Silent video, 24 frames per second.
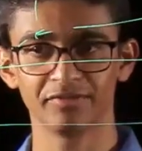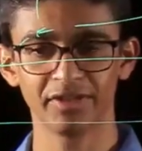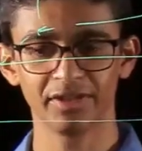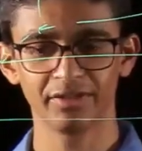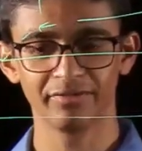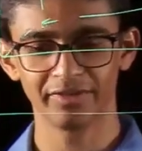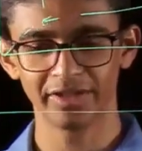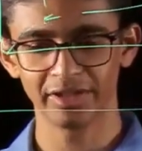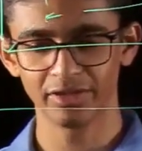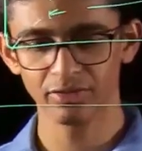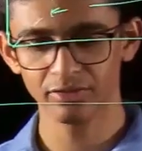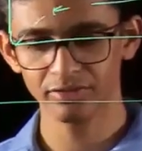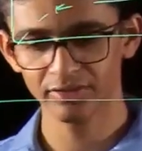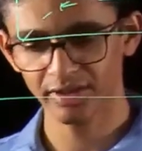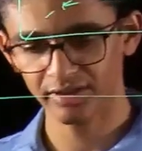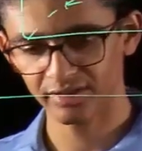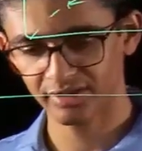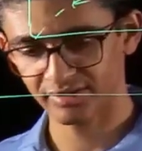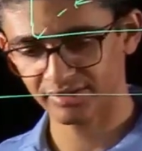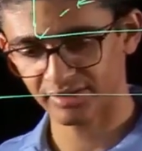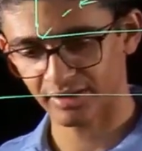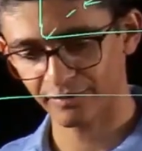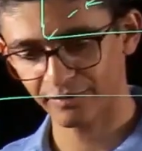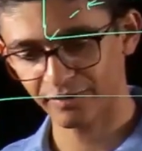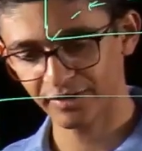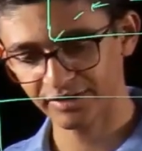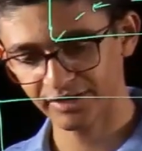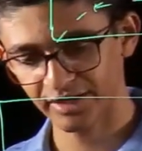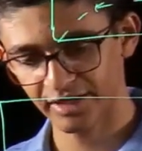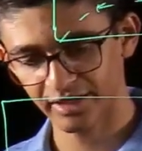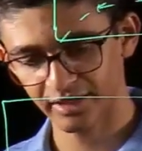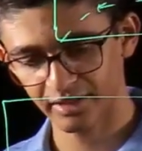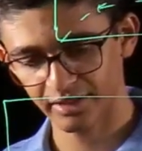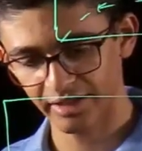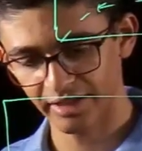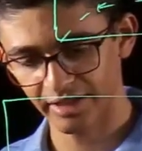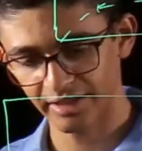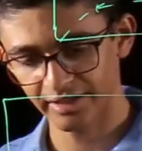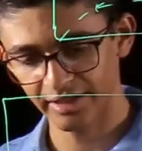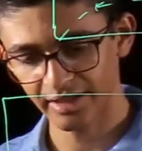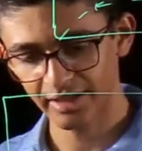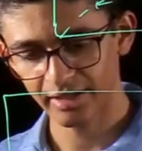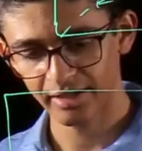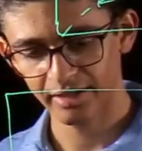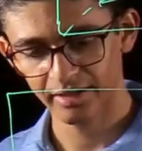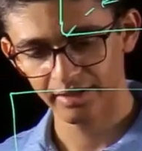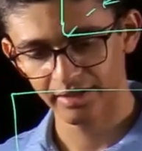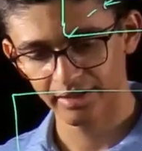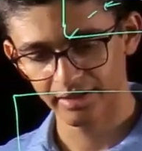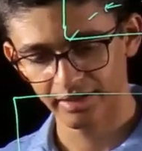We know that the surface area